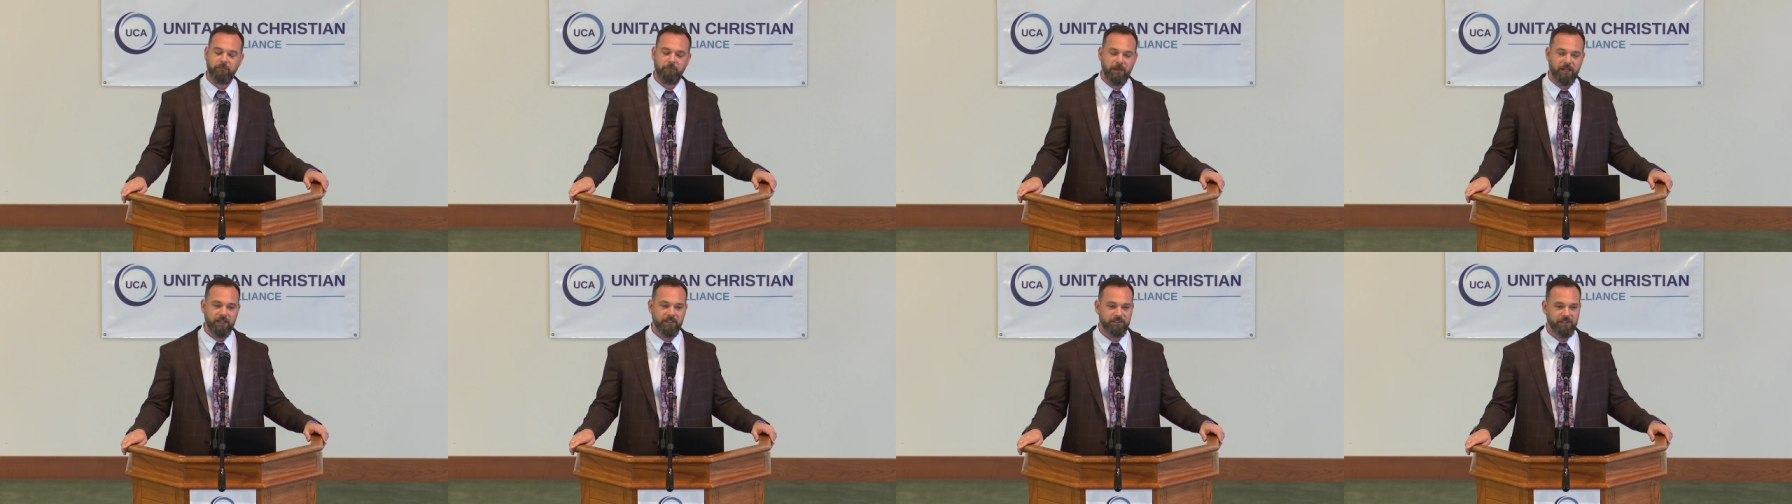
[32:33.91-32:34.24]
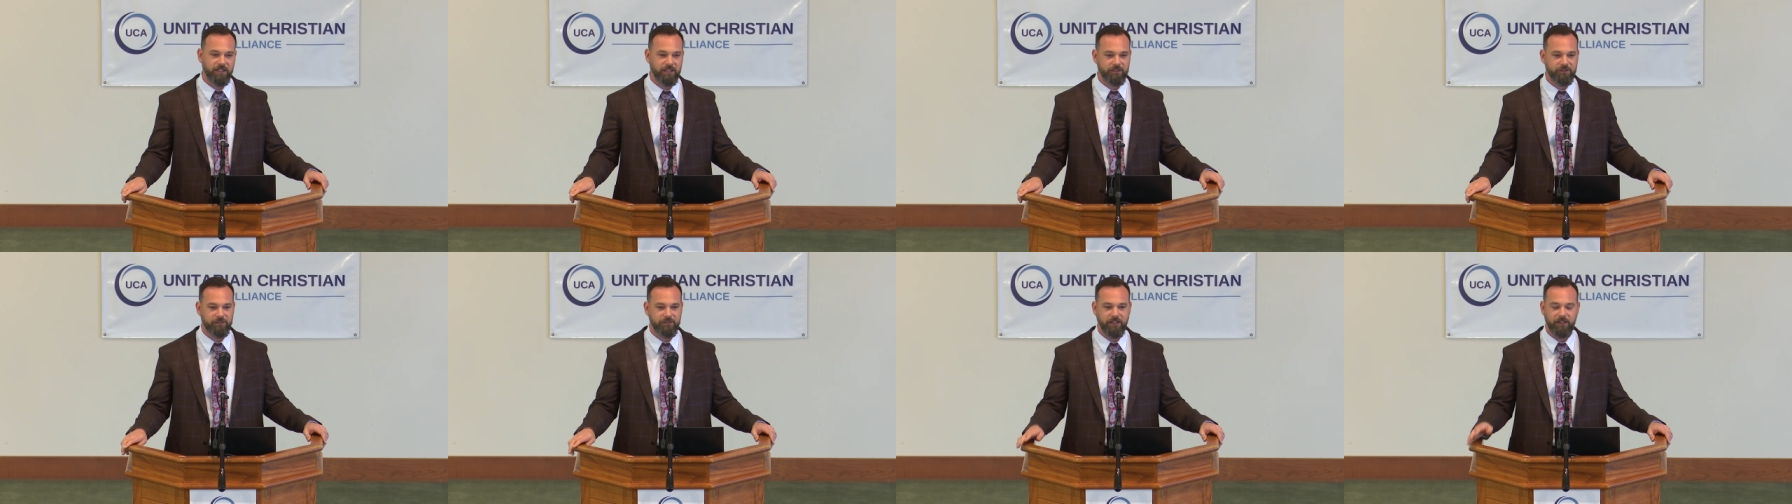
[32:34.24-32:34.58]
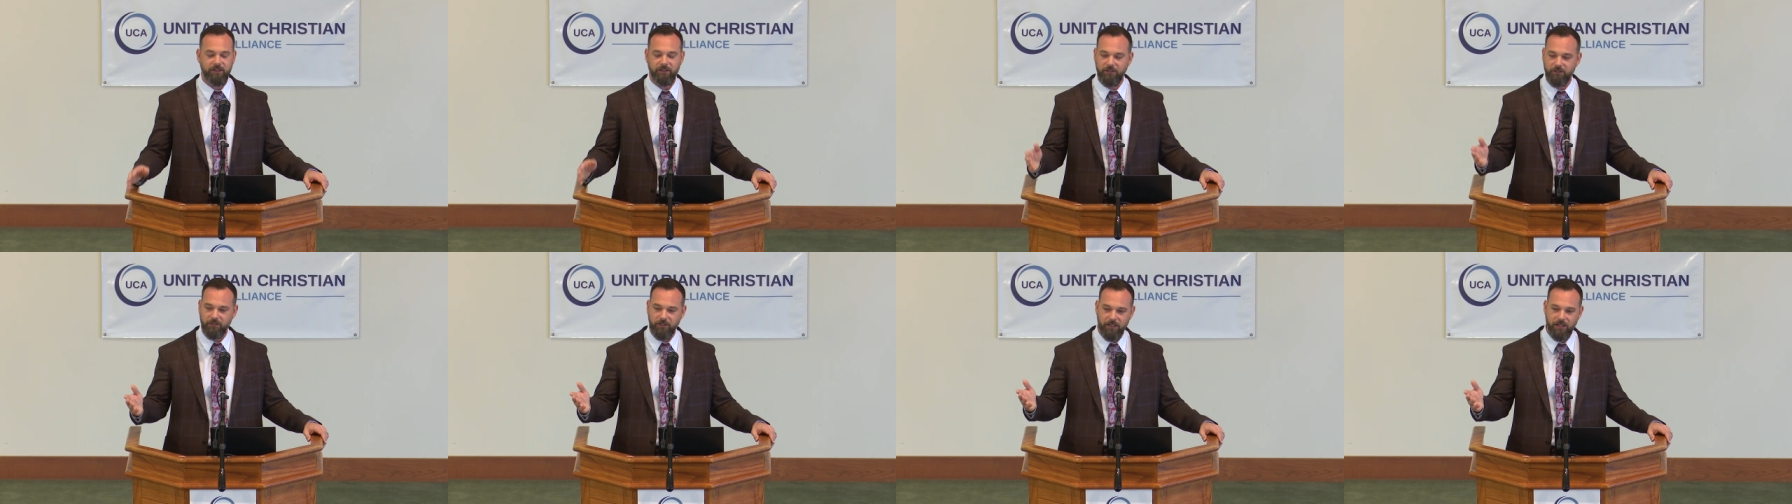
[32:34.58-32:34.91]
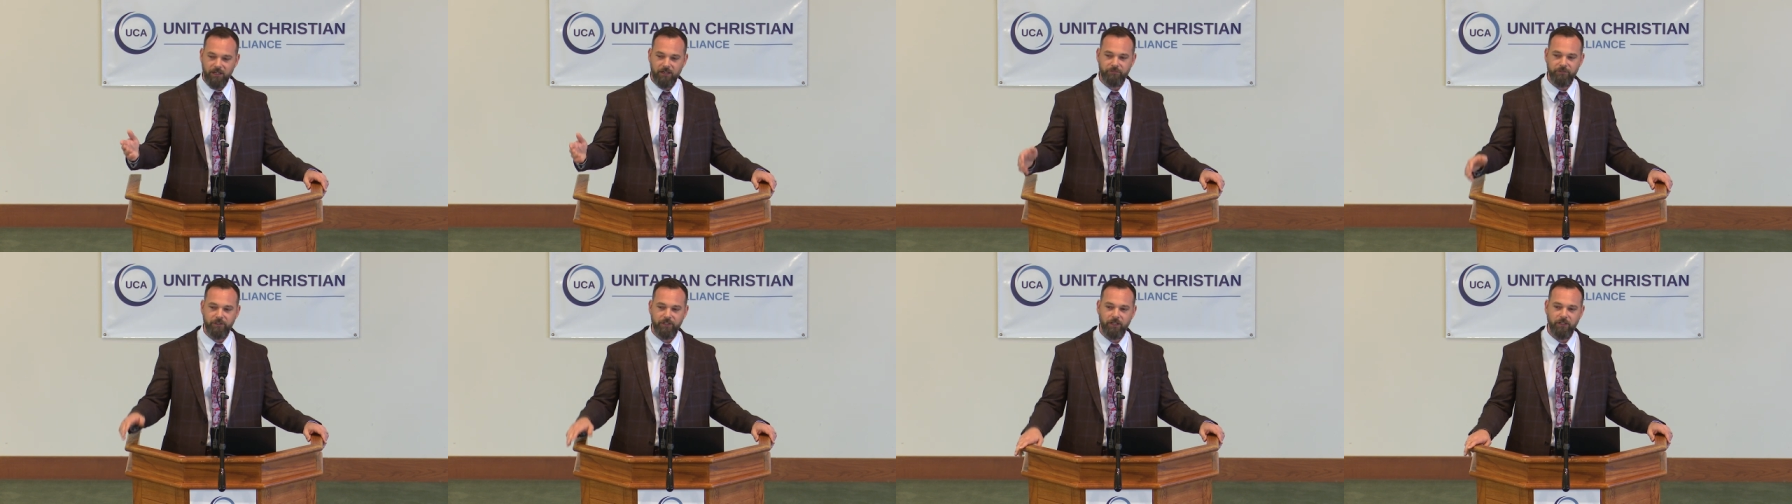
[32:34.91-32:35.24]
mindset and say you're
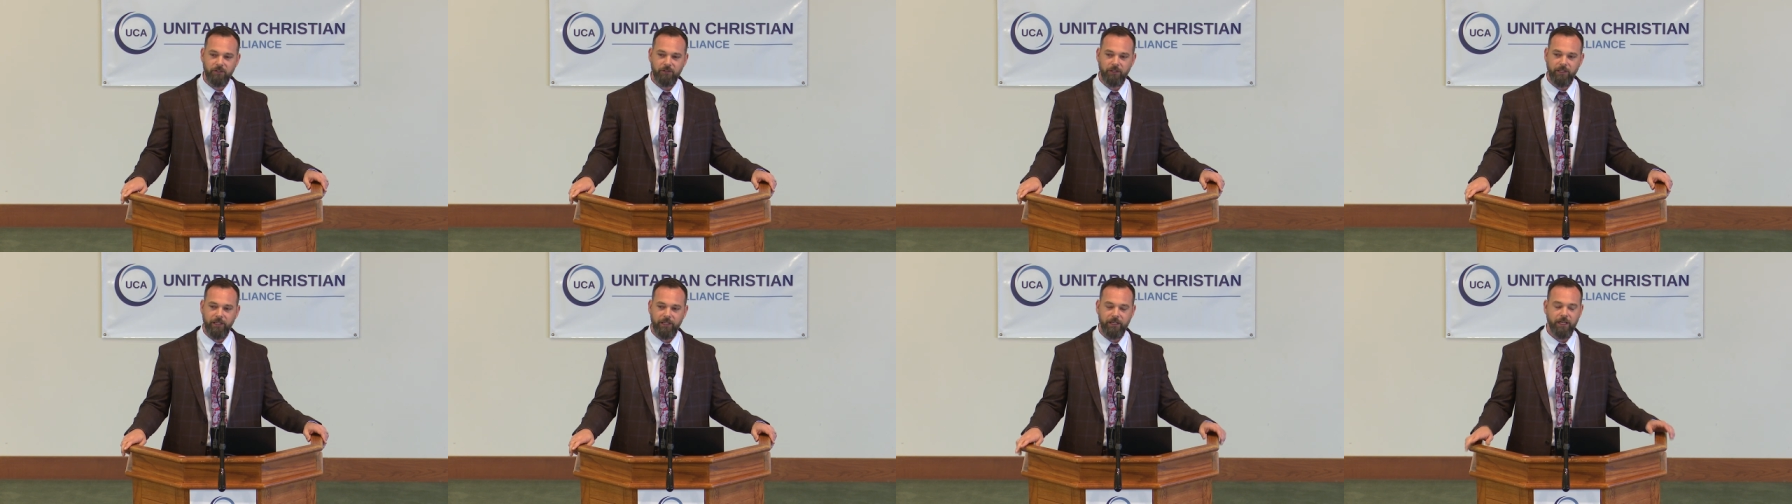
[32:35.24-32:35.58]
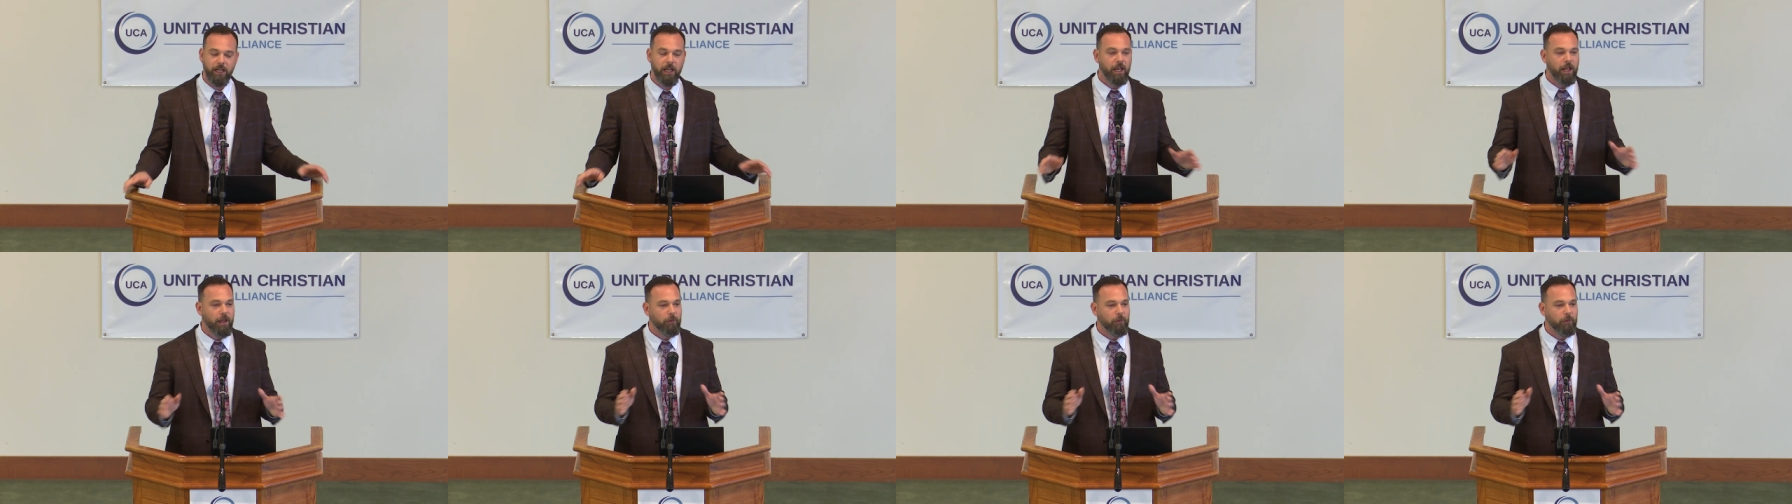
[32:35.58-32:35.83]
kind of a knucklehead.